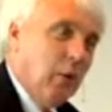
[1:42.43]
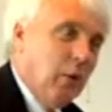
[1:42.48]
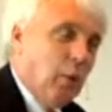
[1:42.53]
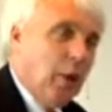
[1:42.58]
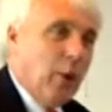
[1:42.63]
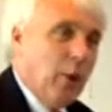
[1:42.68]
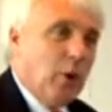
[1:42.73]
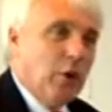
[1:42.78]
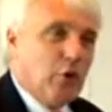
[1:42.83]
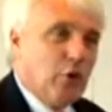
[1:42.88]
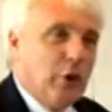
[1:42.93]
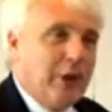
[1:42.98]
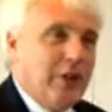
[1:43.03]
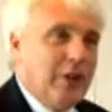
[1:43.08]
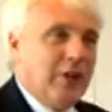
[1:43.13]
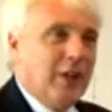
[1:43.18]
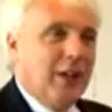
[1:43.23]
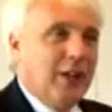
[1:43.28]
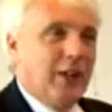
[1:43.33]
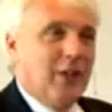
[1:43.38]
we were
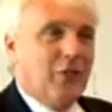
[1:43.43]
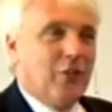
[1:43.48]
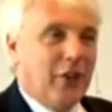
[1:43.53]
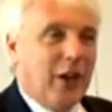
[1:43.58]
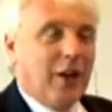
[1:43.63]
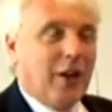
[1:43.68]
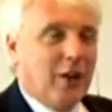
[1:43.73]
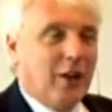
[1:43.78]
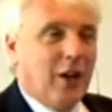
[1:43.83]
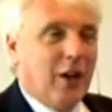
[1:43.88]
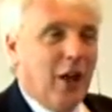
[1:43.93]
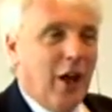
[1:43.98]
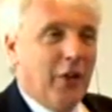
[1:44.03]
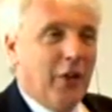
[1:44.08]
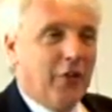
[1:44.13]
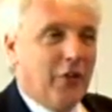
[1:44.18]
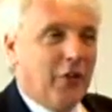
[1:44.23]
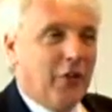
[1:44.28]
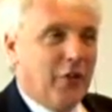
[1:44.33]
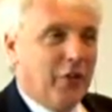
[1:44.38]
treated as
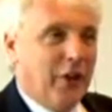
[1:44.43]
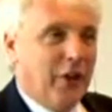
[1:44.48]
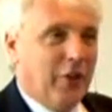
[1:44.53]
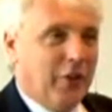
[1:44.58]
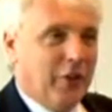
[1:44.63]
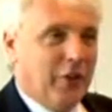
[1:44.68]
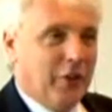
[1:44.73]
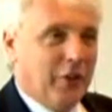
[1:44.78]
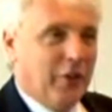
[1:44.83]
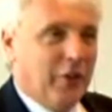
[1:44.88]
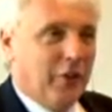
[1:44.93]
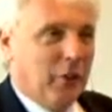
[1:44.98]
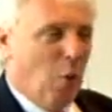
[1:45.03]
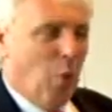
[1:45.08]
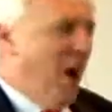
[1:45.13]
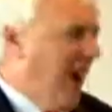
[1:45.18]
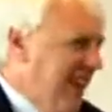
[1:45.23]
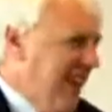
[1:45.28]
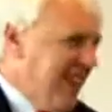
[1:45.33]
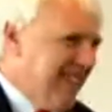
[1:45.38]
second-class citizens.
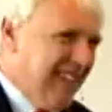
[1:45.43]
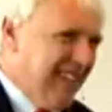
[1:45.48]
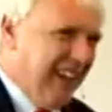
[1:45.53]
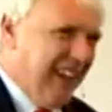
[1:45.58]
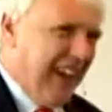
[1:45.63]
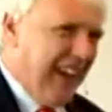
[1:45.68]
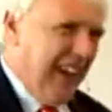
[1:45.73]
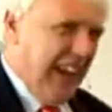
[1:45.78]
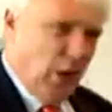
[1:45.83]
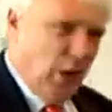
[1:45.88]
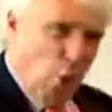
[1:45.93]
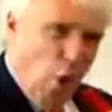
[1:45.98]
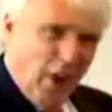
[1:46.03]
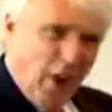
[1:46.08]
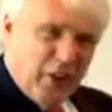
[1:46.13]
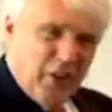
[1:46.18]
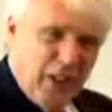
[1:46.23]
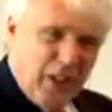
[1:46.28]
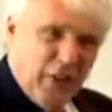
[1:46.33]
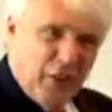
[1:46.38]
Wait,
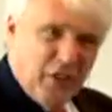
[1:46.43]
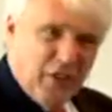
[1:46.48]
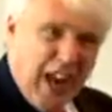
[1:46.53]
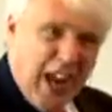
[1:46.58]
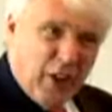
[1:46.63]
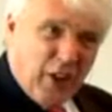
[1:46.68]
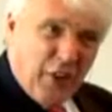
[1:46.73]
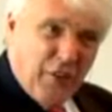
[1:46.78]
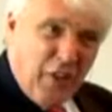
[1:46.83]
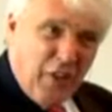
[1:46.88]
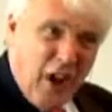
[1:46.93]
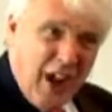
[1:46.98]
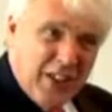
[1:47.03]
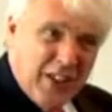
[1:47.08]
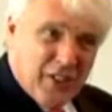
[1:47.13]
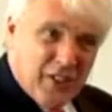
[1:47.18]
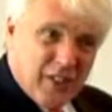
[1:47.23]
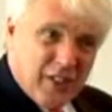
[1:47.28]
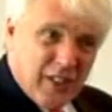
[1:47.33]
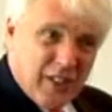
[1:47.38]
equality of
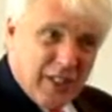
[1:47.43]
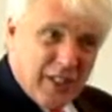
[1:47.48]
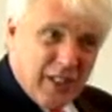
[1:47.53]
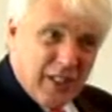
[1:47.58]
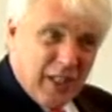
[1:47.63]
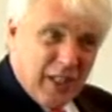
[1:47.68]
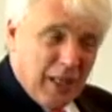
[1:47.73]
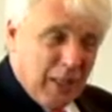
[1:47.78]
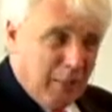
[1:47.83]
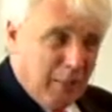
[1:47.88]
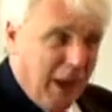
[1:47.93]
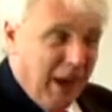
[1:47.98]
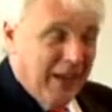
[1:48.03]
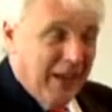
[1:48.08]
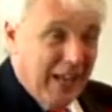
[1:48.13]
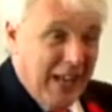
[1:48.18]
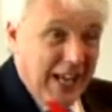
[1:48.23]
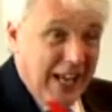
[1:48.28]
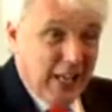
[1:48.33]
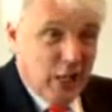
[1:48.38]
sacrifice,
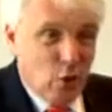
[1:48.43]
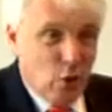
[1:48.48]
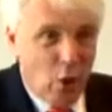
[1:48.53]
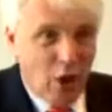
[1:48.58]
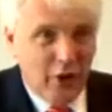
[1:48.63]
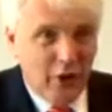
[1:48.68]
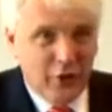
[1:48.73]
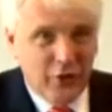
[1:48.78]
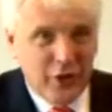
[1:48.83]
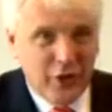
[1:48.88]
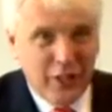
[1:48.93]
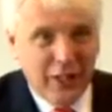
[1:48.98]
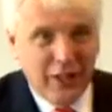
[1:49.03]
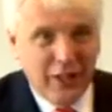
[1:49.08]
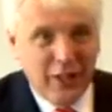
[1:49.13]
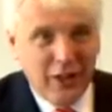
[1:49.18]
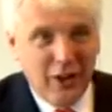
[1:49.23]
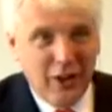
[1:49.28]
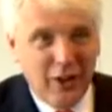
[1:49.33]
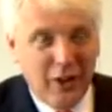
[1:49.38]
but inequality
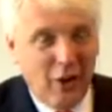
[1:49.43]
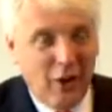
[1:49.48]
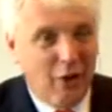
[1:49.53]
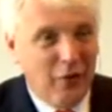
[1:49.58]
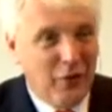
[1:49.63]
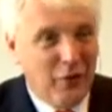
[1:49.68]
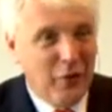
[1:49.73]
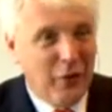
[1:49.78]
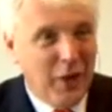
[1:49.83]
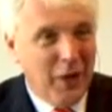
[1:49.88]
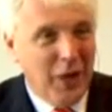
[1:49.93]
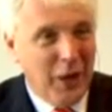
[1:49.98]
of